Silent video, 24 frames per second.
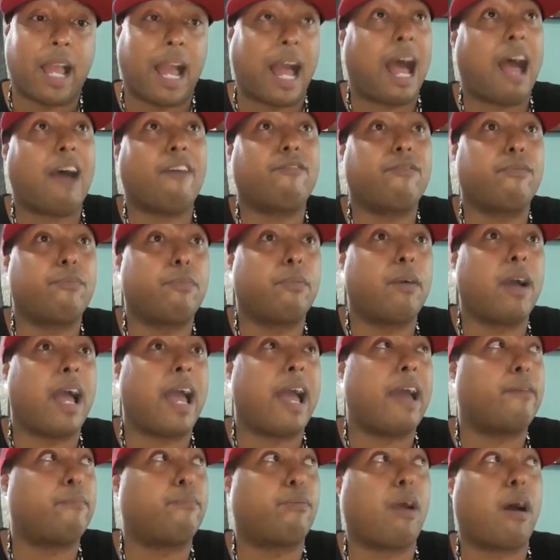I've
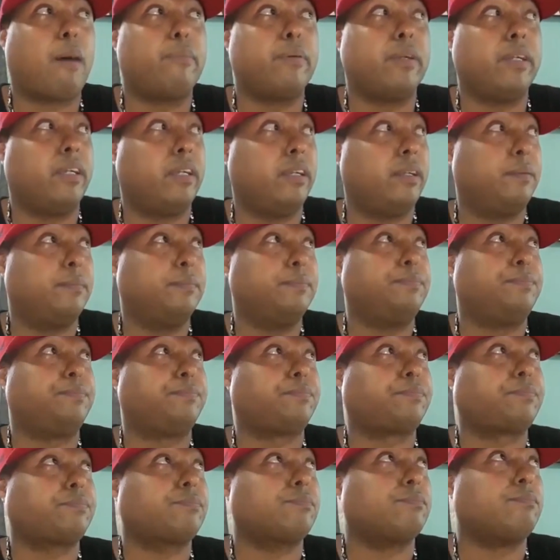had probably
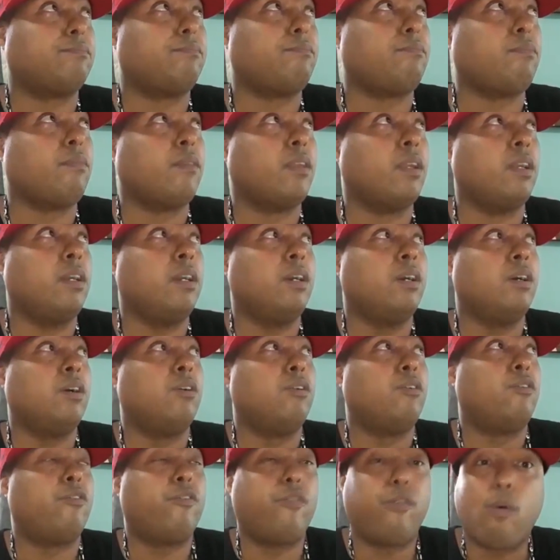
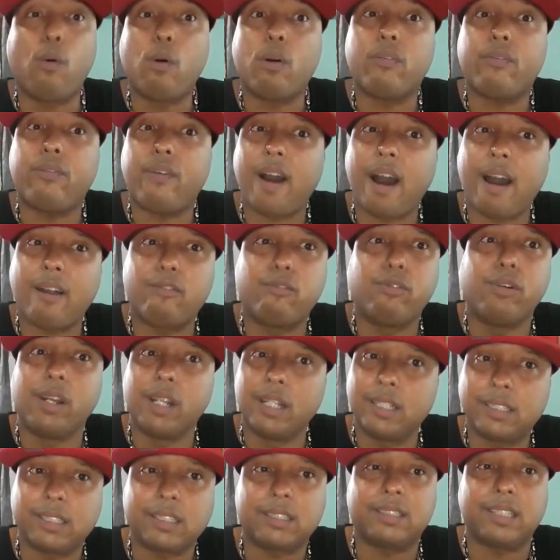4 or 5
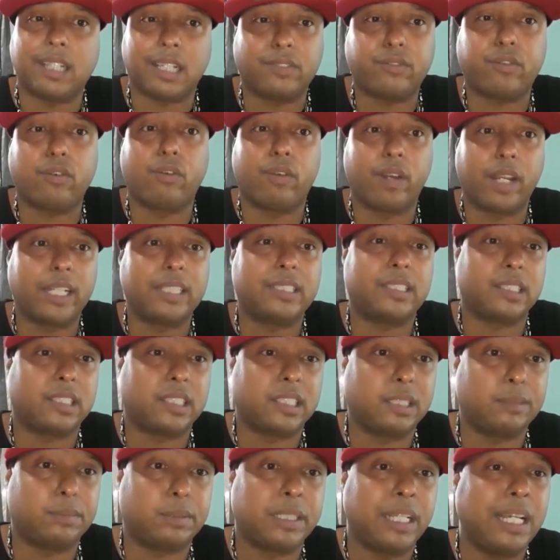really successful
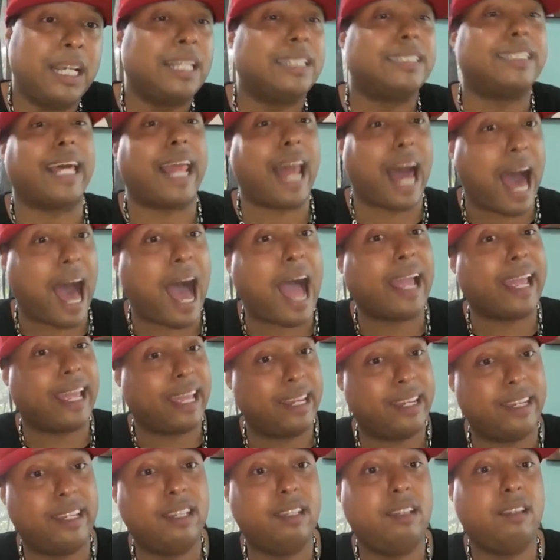relationships that I
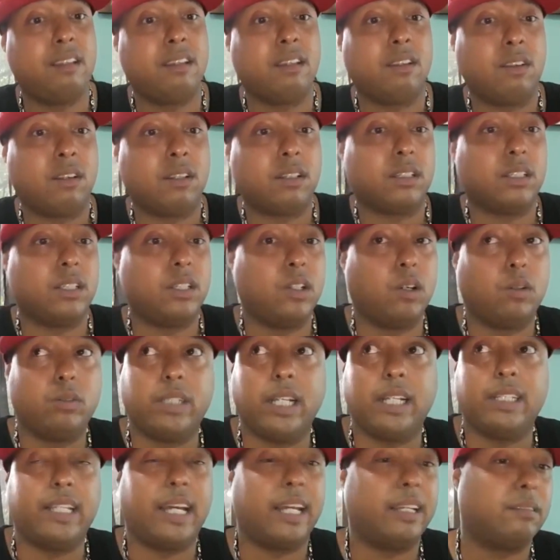ended, you know,
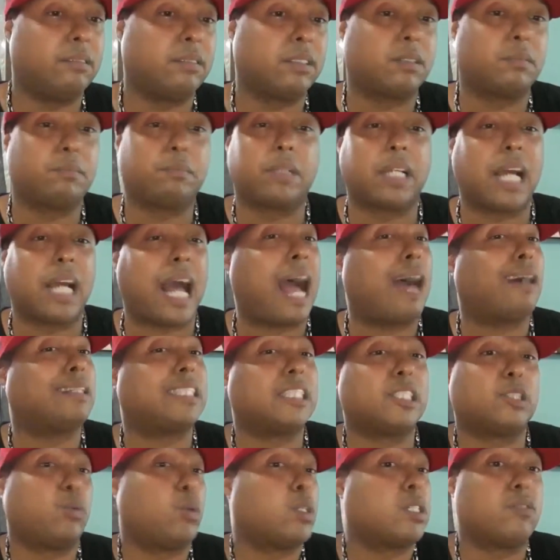that I
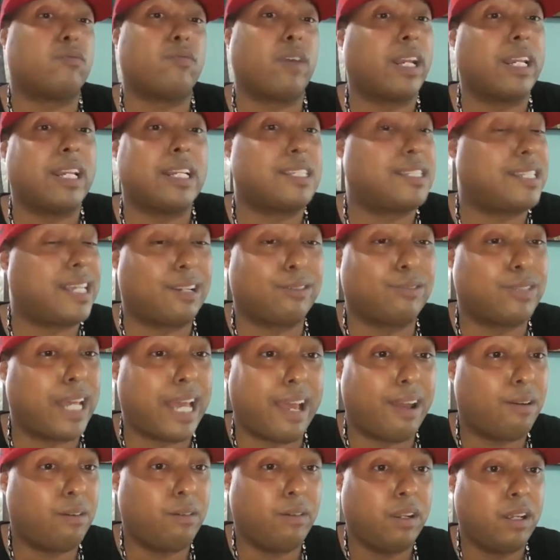just wasn't ready to settle
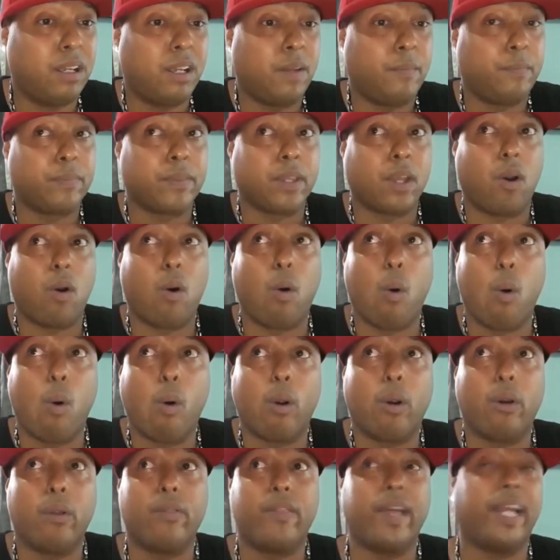down,
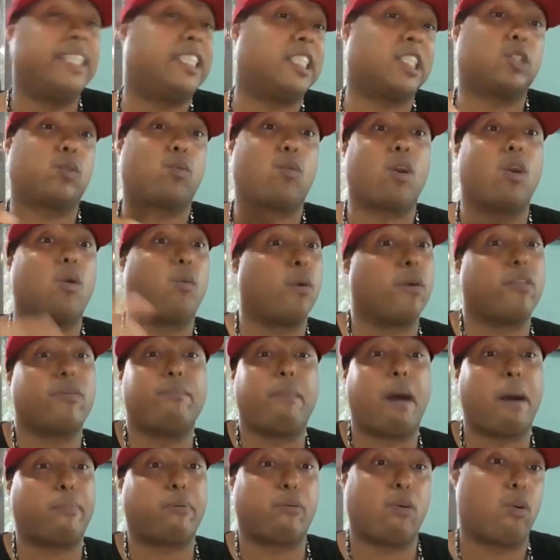or they just weren't with
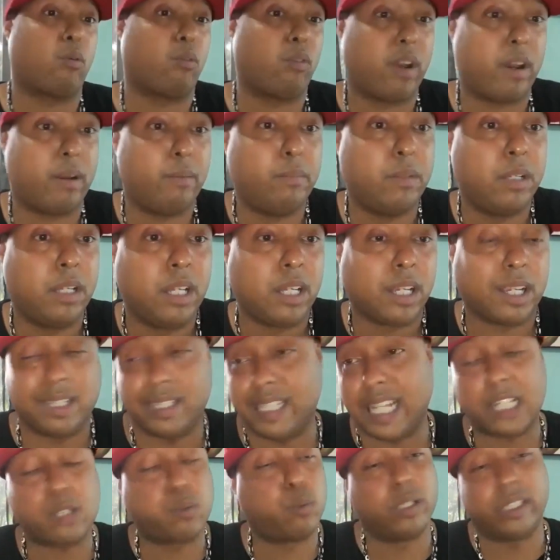my program. Because
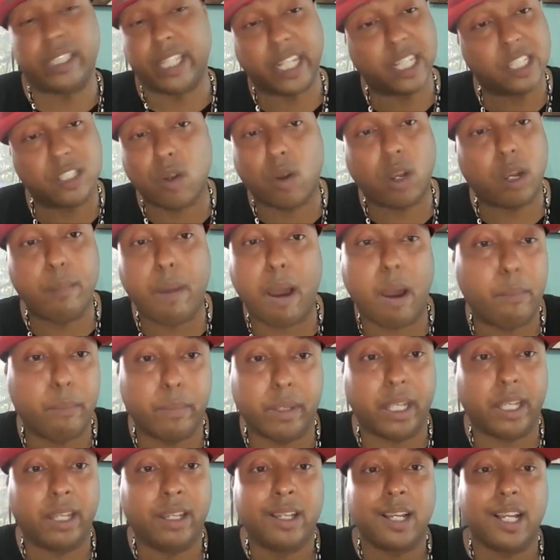that's one thing, it's all about
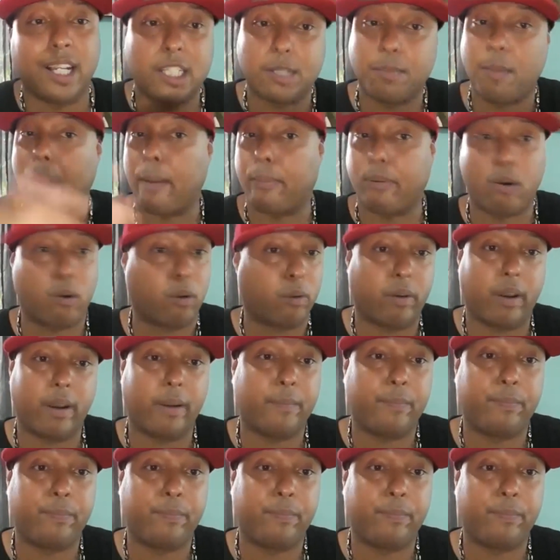me. It's my program.